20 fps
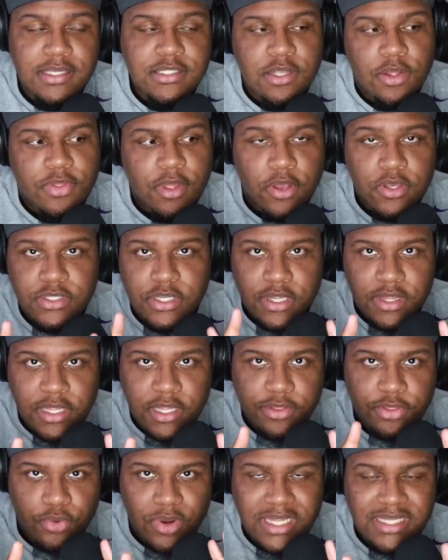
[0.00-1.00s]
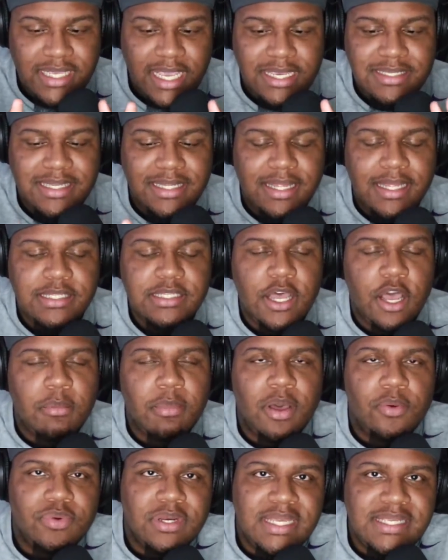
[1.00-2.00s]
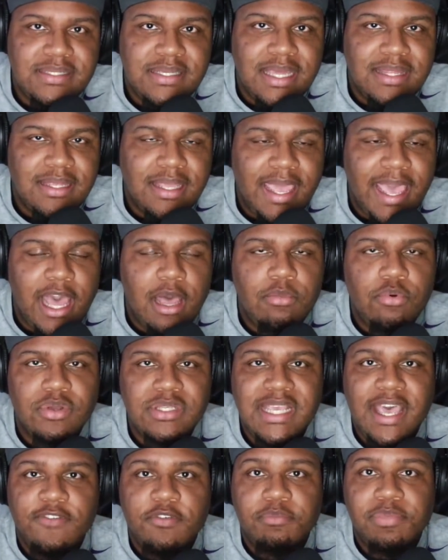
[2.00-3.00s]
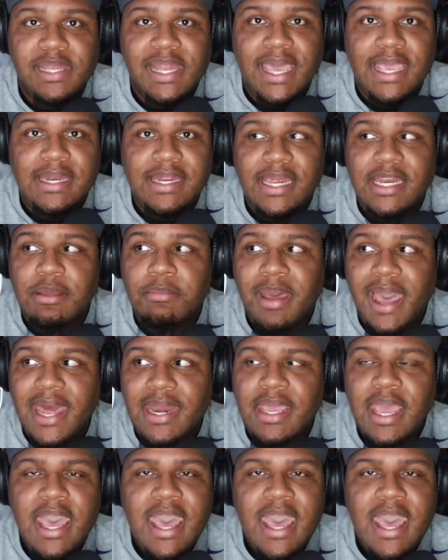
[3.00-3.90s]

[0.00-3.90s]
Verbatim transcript: So those are the three teams that they talk about when they say the Cowboys haven't played anybody.